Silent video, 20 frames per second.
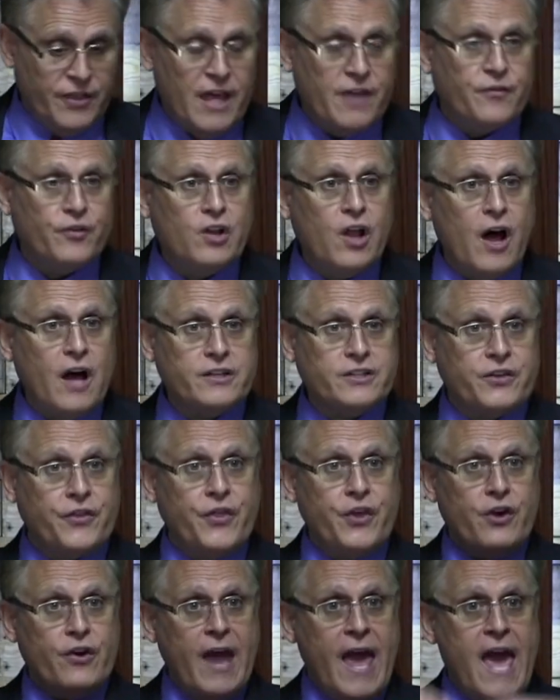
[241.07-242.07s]
they've
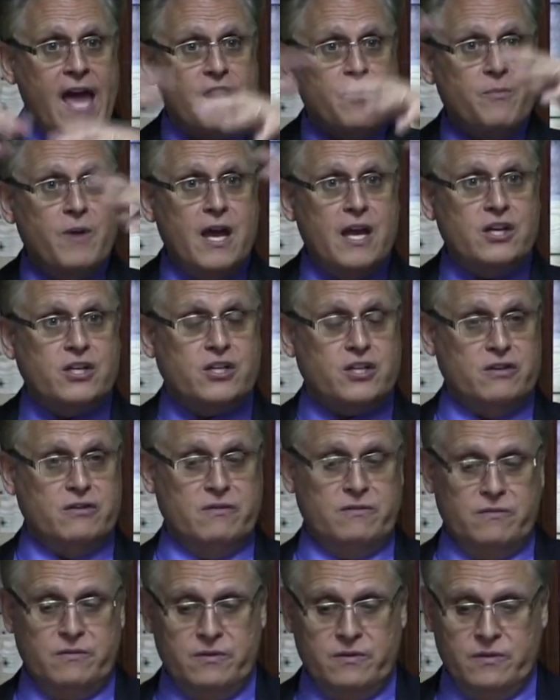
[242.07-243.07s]
lost their
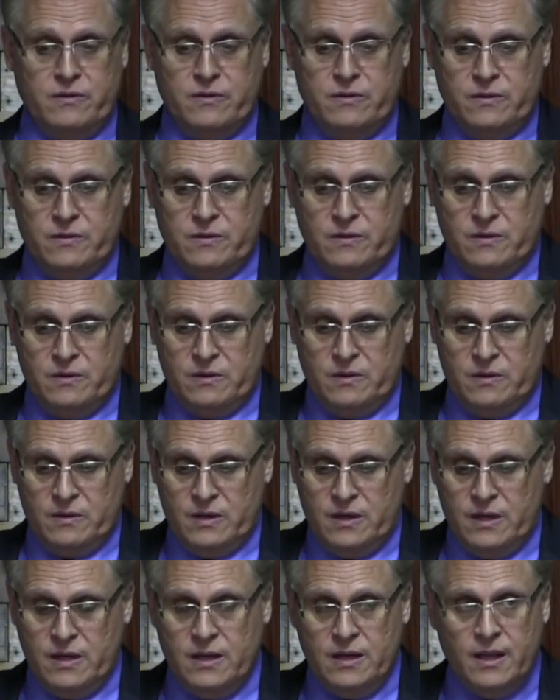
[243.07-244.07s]
animation.
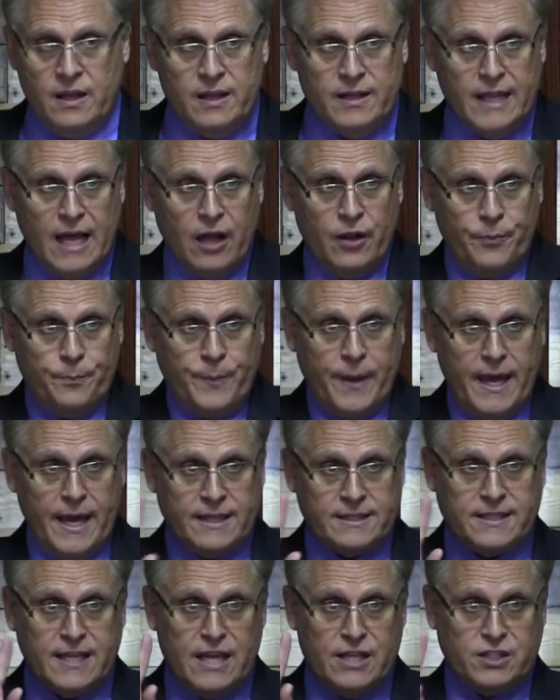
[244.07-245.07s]
Now,
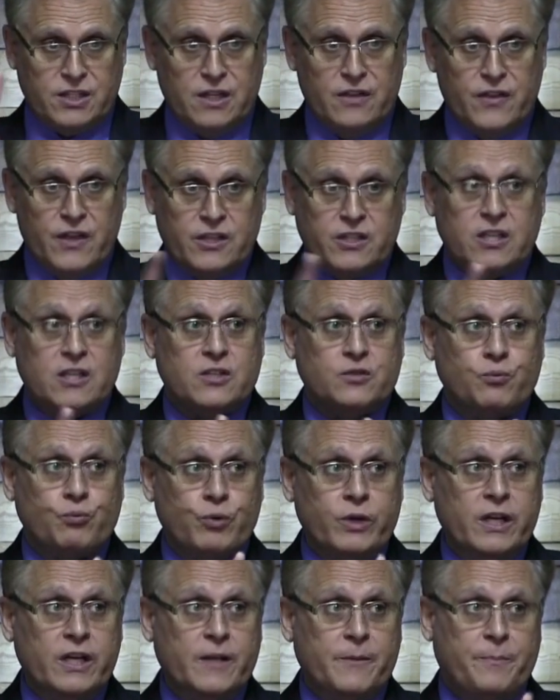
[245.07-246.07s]
pay attention, this is
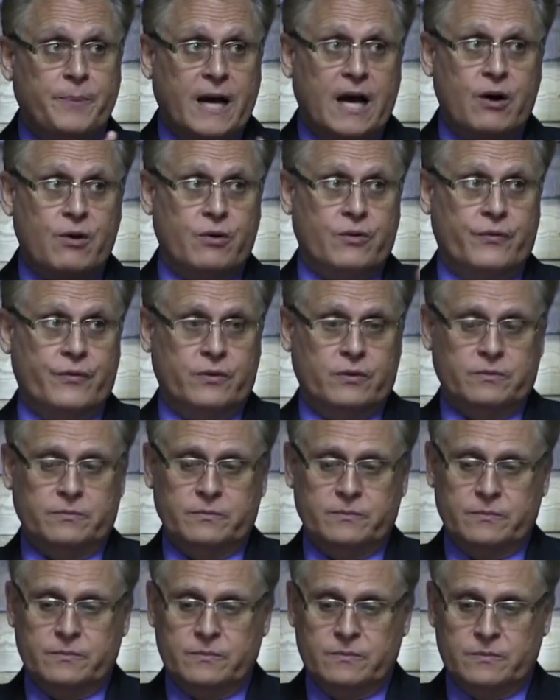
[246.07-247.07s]
really powerful.